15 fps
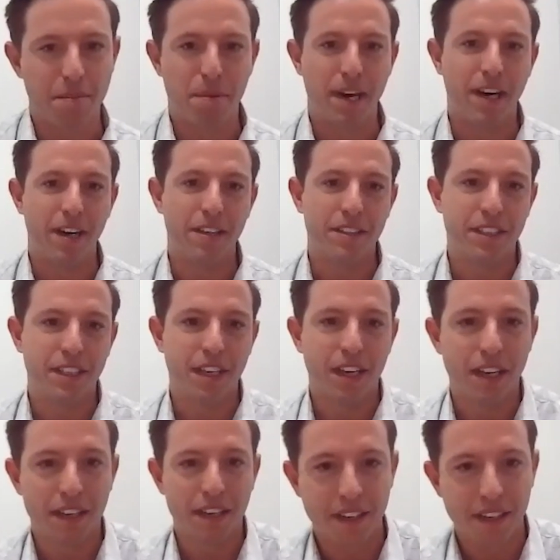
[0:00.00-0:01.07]
compared
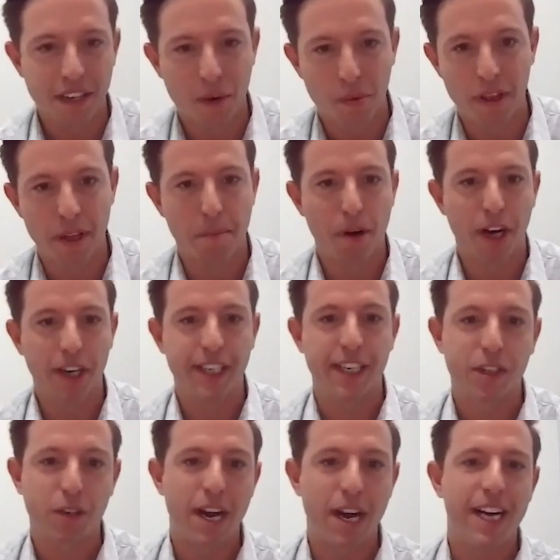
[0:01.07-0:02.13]
to, when the
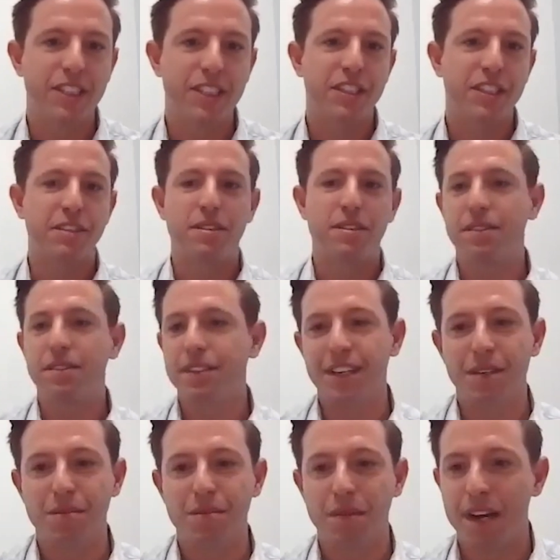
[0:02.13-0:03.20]
market crashed,
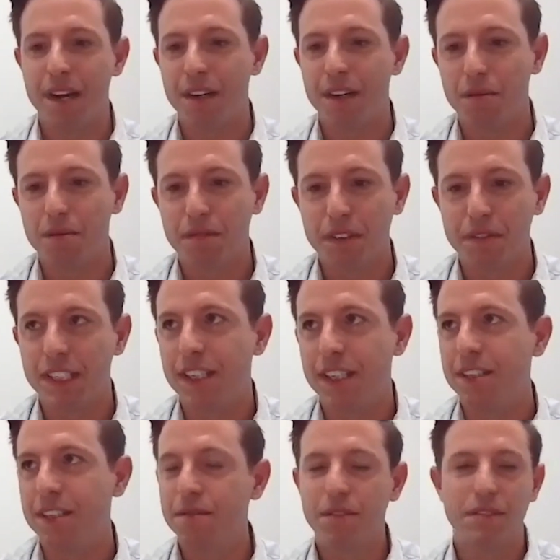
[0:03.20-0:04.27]

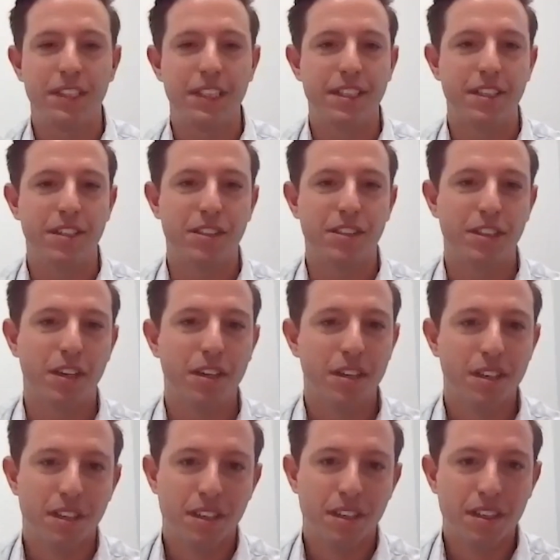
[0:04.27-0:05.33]
15 years ago?
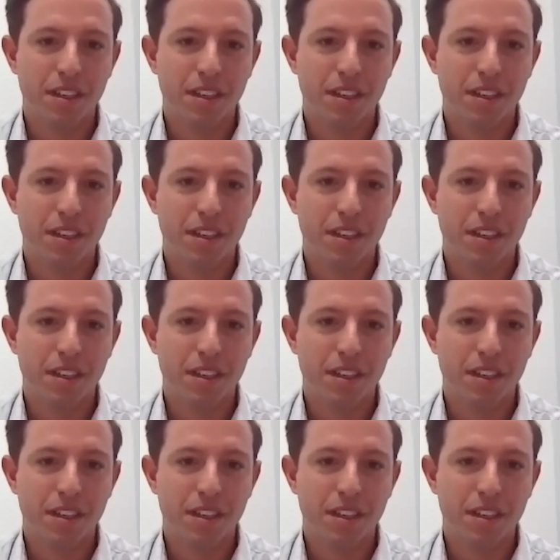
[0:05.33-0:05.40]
